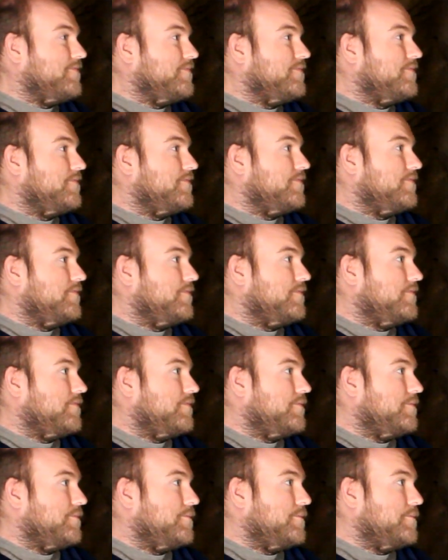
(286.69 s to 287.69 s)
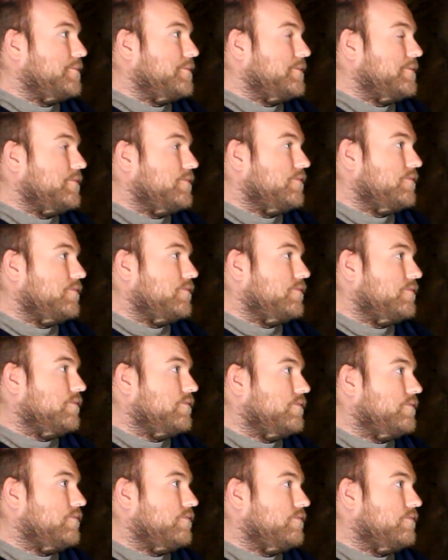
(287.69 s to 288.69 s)

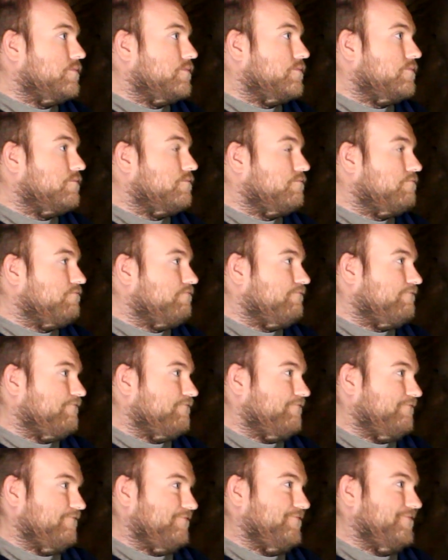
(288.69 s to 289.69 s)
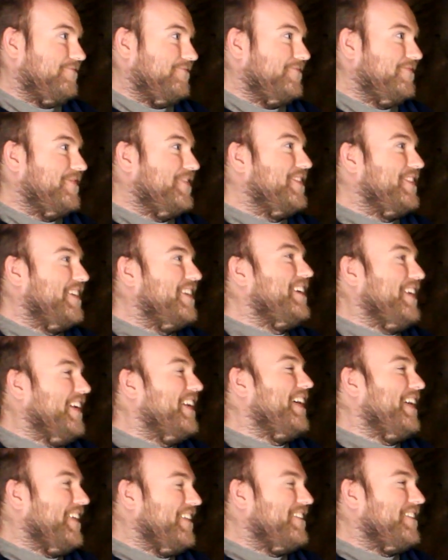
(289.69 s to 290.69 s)

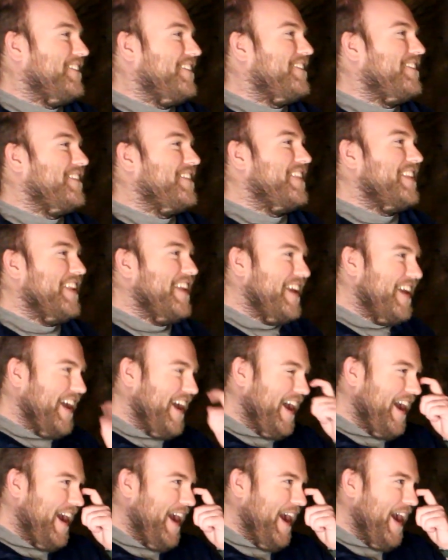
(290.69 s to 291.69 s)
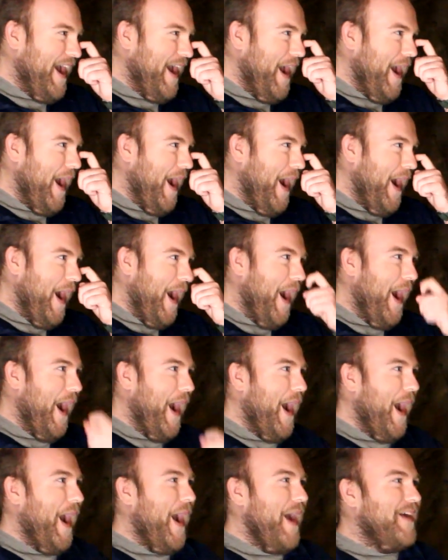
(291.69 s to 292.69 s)

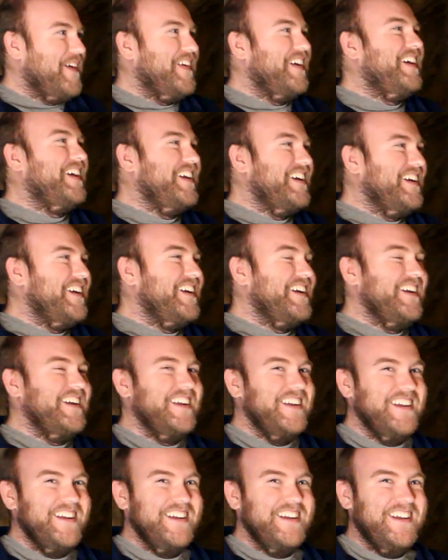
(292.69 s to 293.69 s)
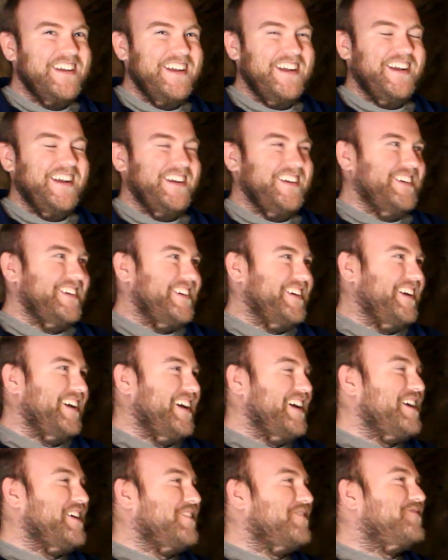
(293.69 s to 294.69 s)
No words are spoken by the person on screen.